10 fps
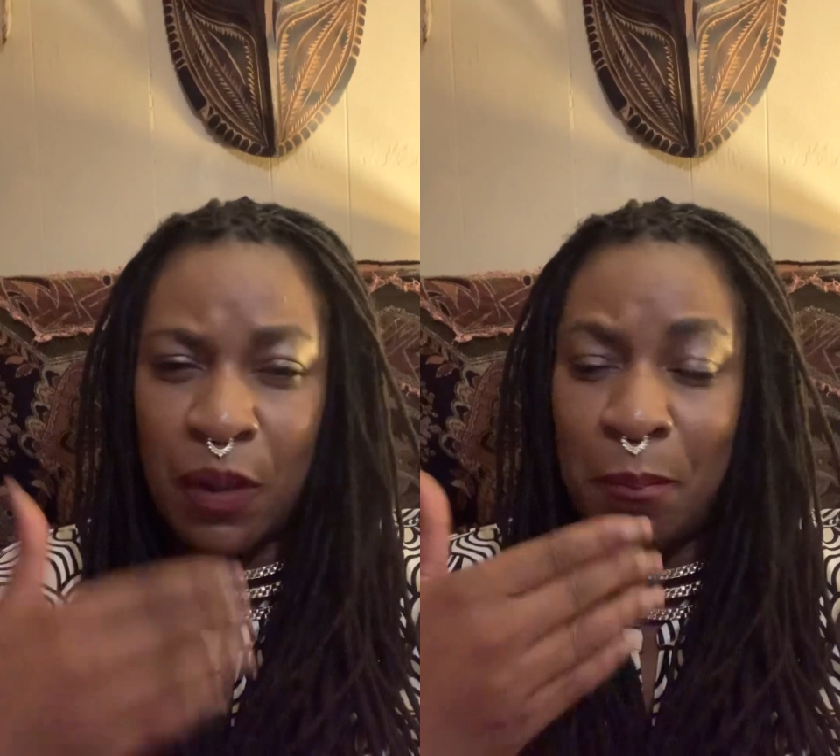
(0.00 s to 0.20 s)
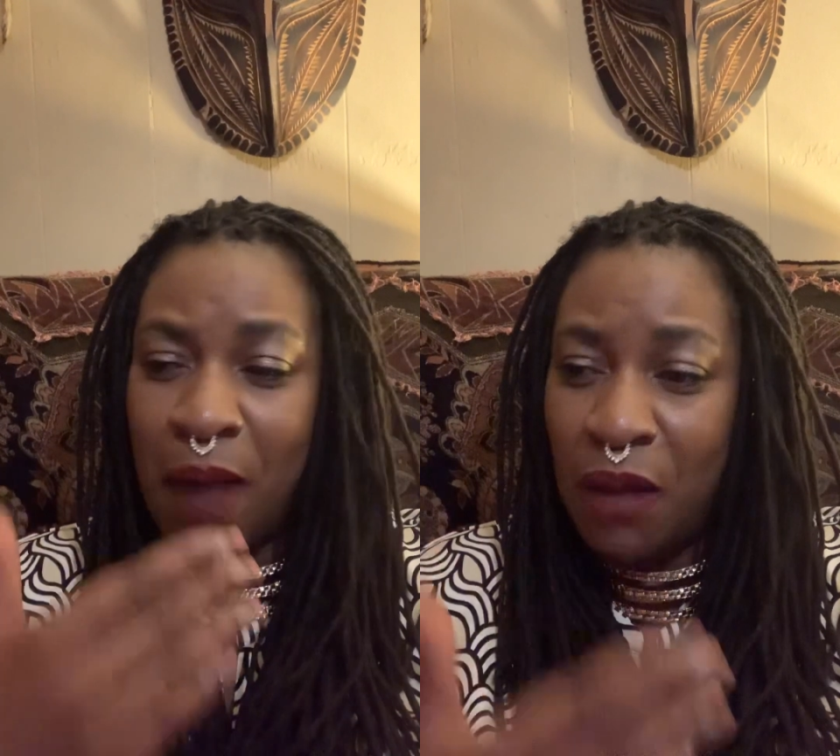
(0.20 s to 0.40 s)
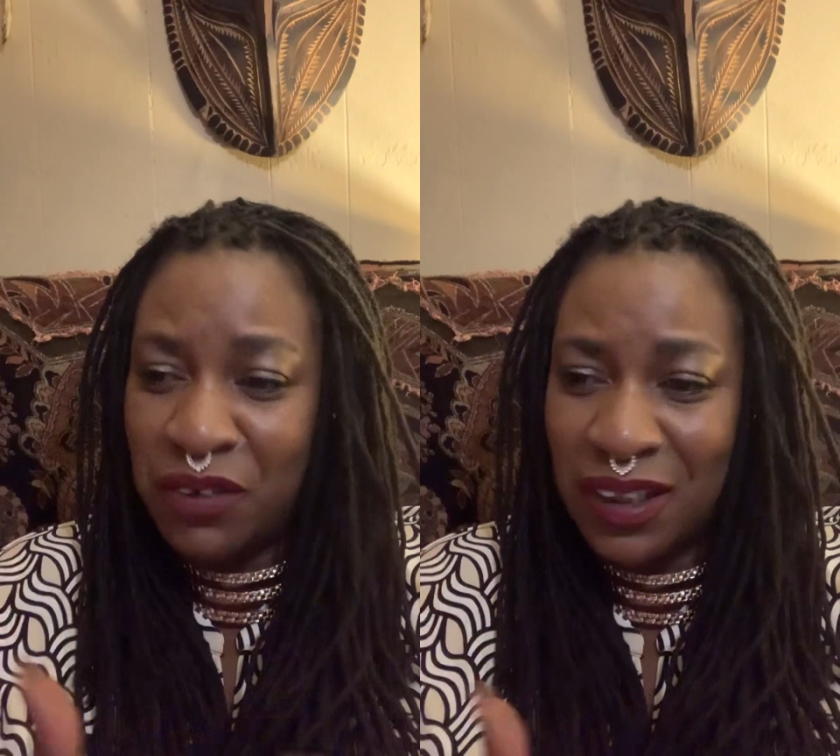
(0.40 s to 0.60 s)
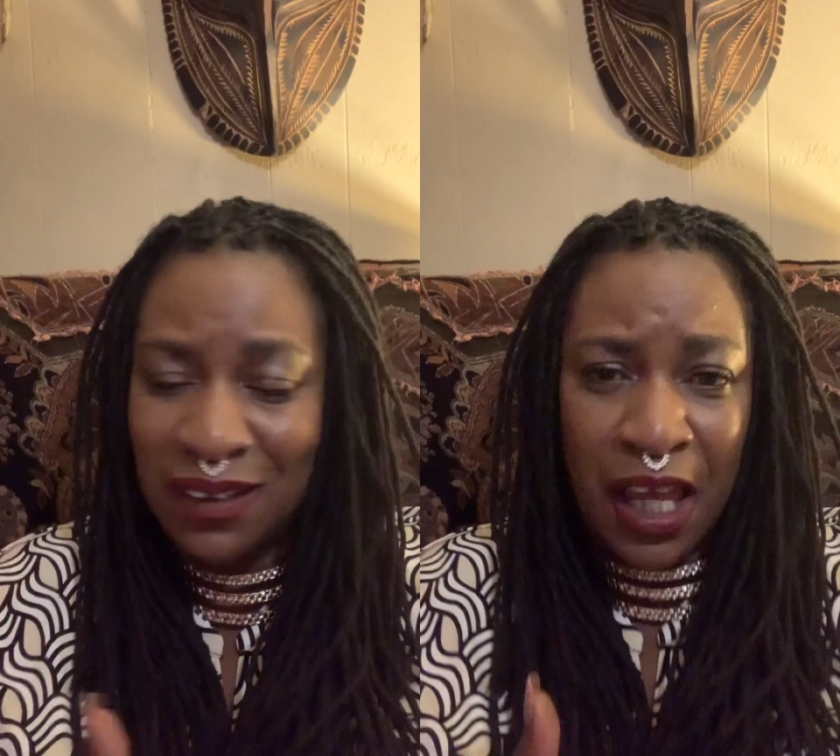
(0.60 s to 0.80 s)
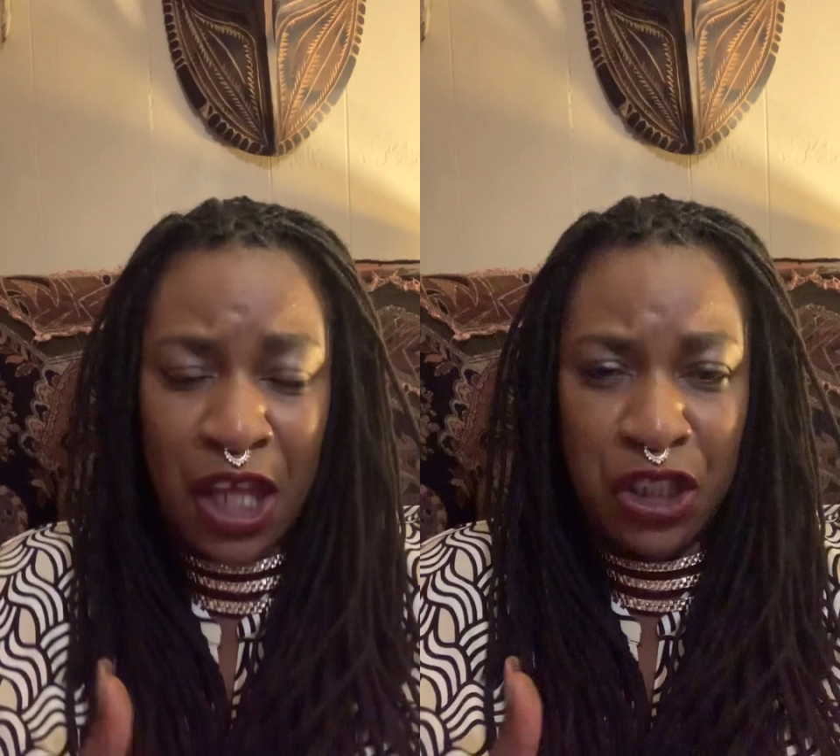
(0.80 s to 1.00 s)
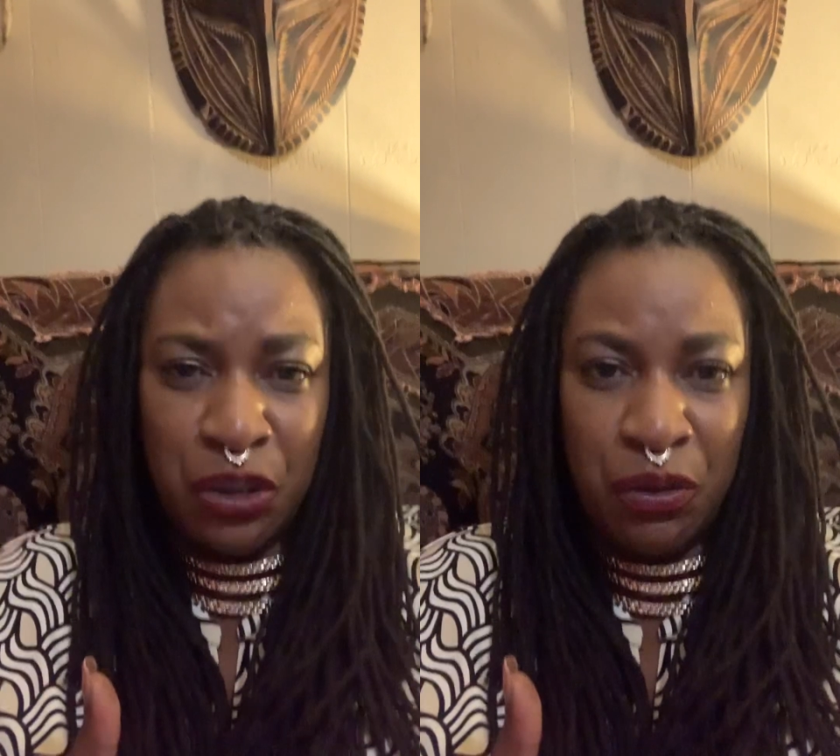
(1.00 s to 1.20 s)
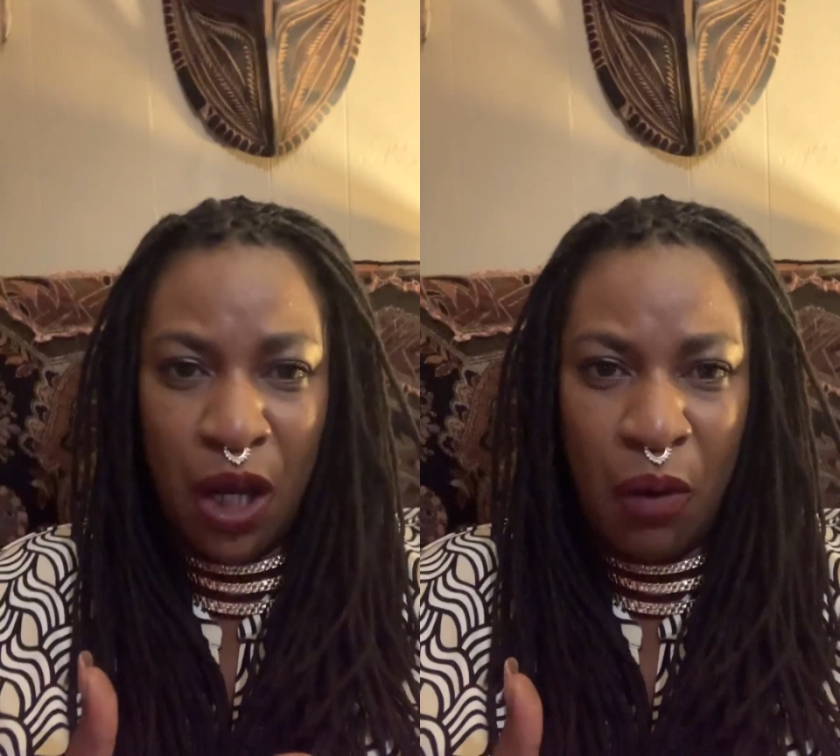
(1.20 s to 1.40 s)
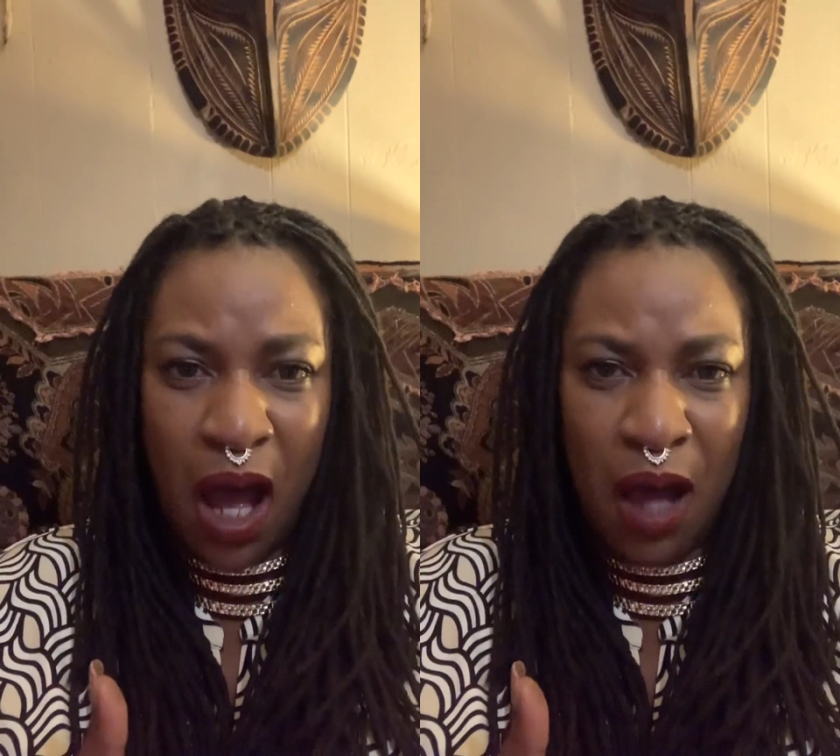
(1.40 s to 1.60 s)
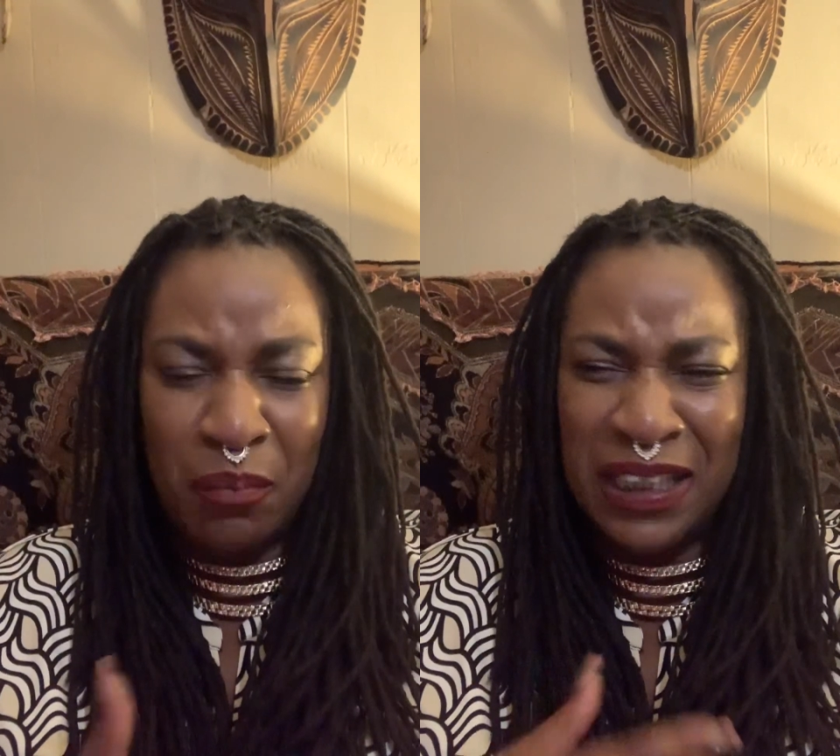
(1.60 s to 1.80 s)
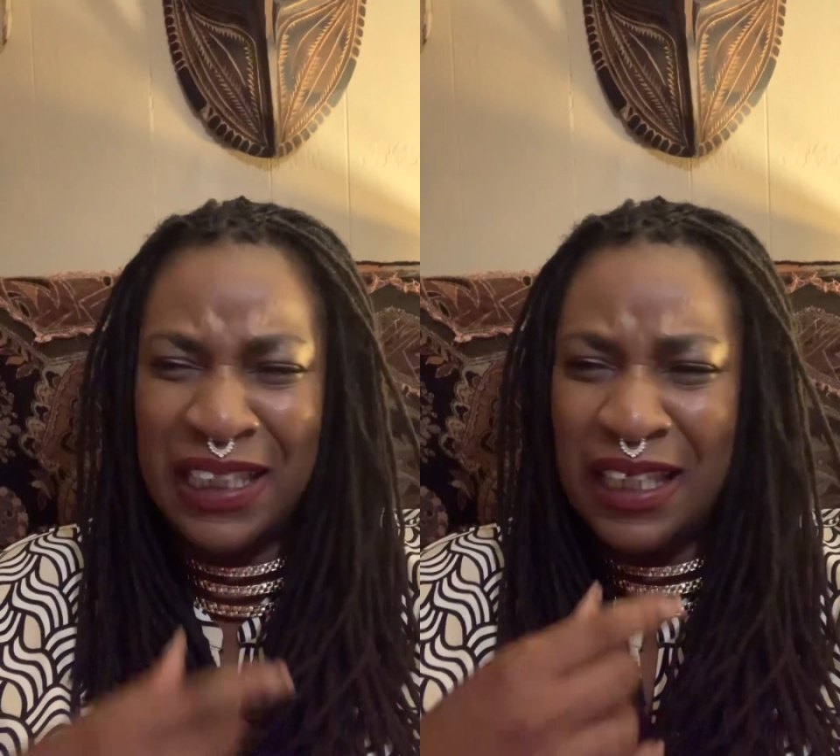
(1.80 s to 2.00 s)
mountain,
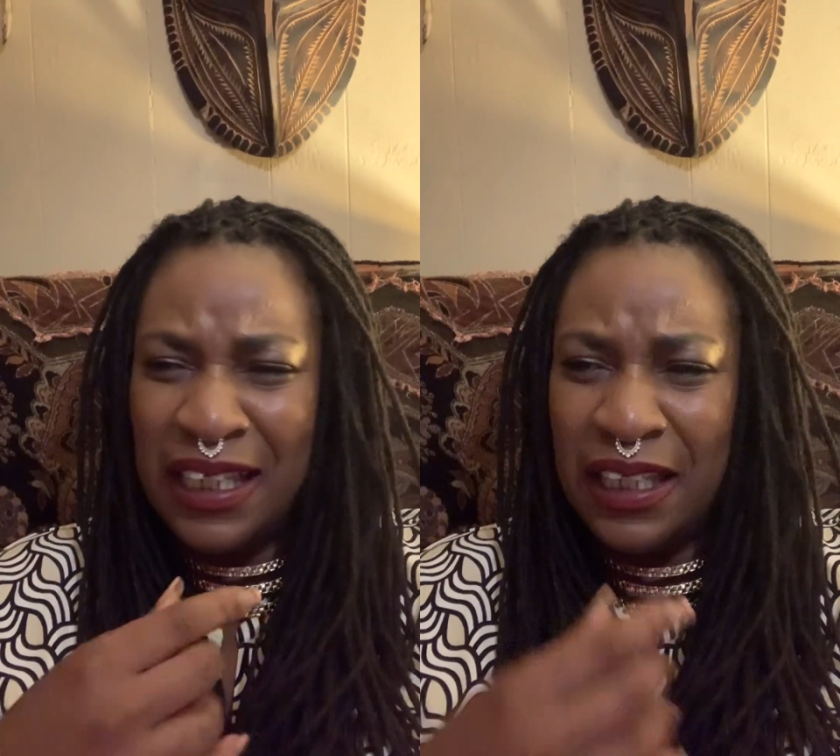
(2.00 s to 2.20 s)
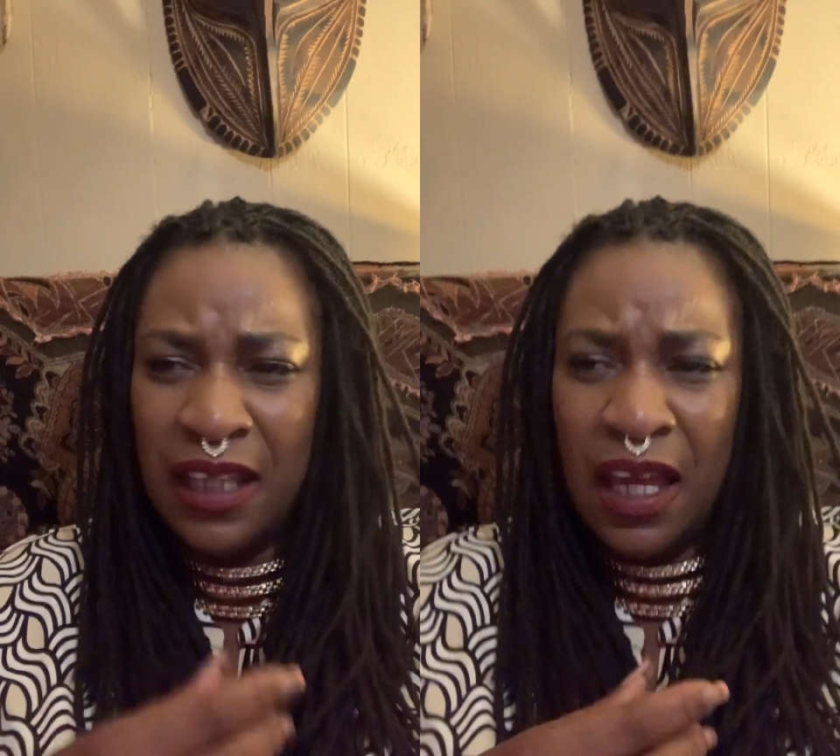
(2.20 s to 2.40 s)
getting